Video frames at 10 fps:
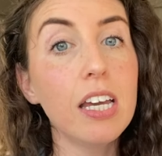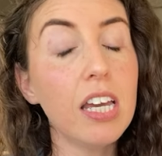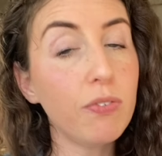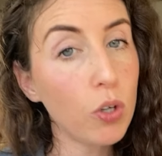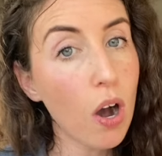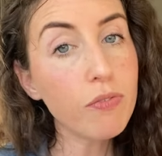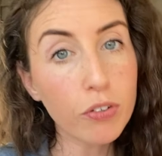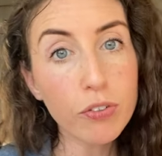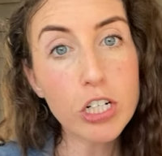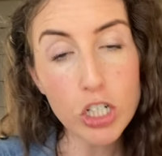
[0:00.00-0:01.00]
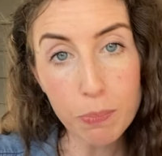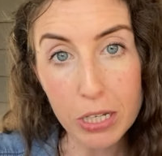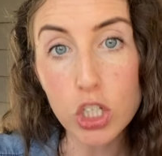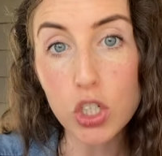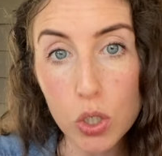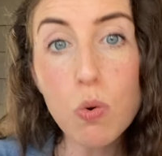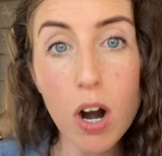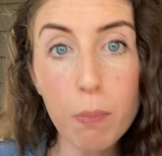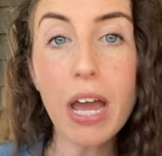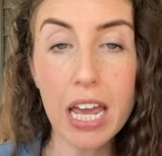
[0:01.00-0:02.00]
If you offer free shipping, you
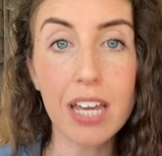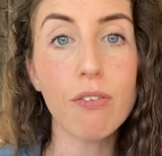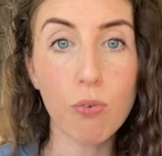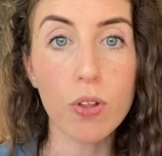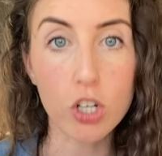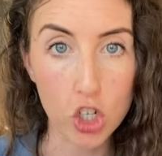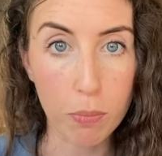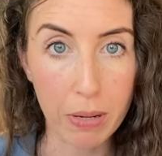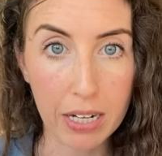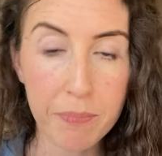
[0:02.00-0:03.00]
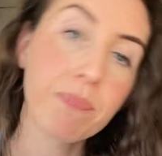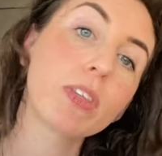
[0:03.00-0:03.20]
are paying for the shipping.